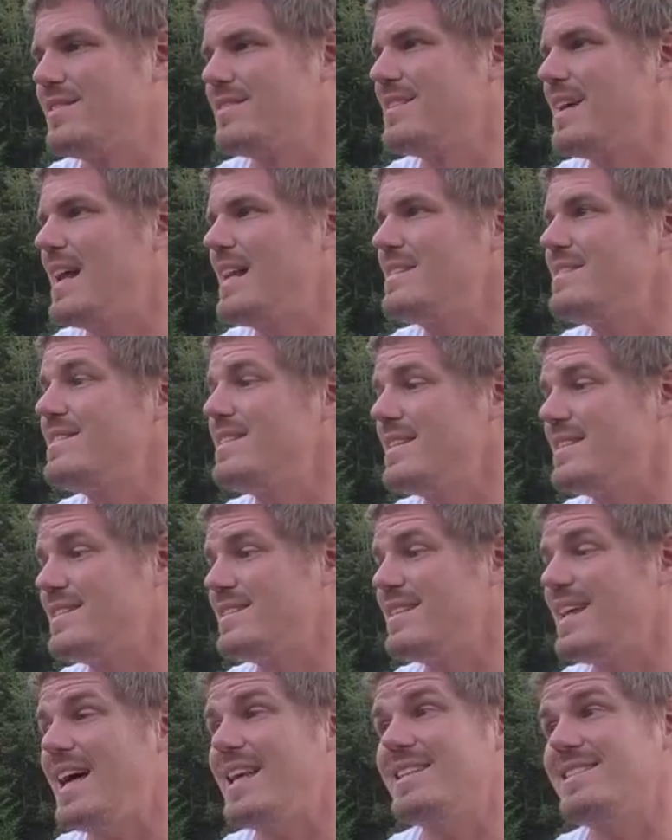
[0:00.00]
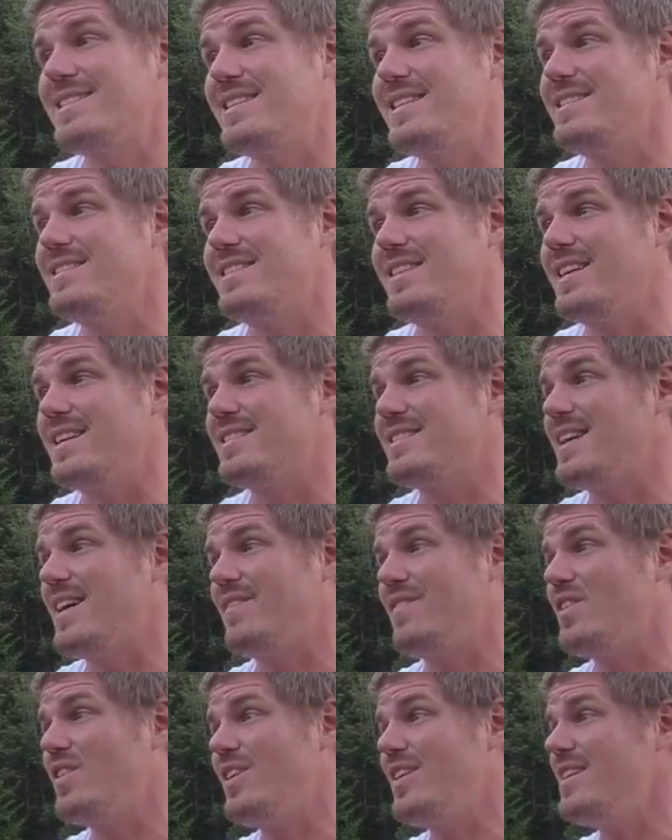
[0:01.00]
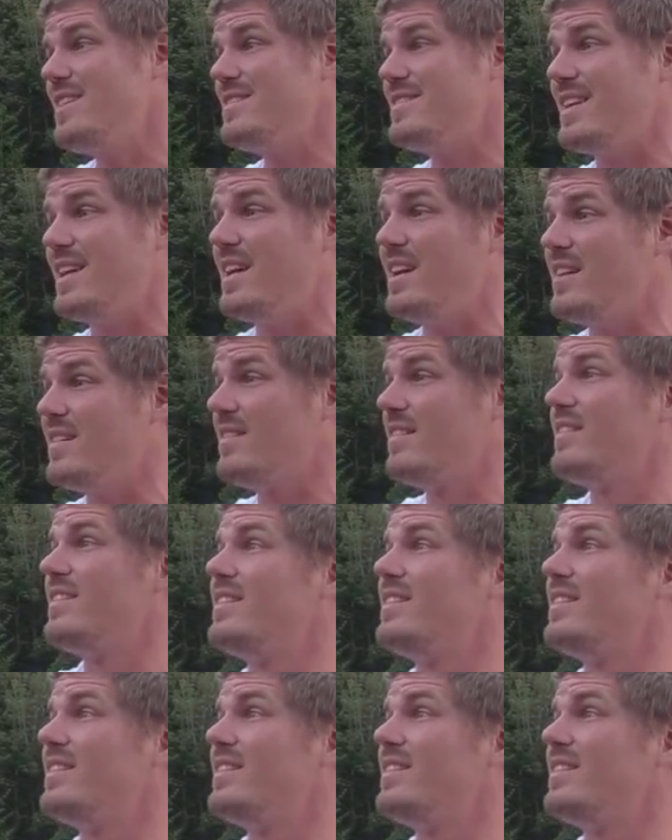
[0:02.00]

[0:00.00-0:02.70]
It's not as easy. It's not very easy.